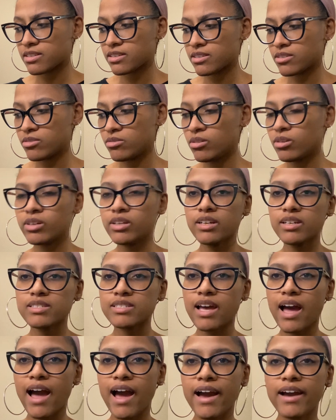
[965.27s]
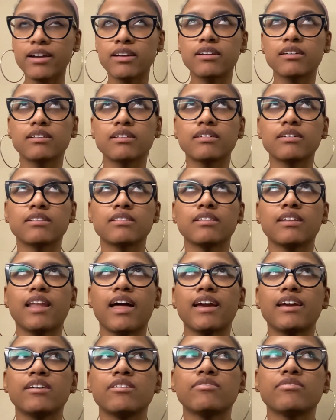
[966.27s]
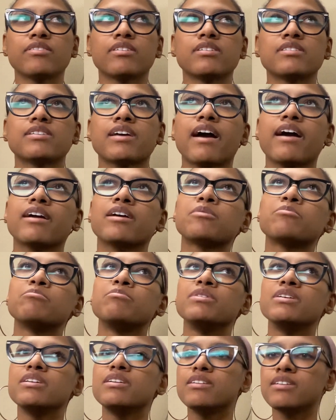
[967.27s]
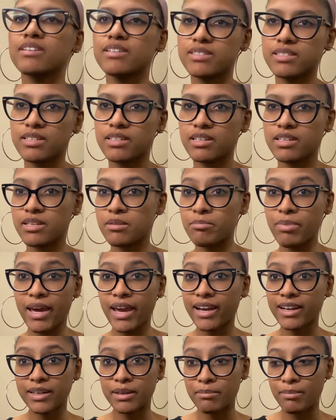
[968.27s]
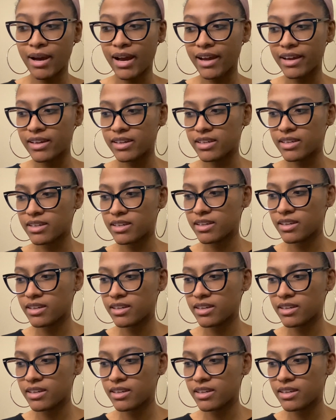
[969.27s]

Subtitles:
your entire life, your entire being is impacted by it,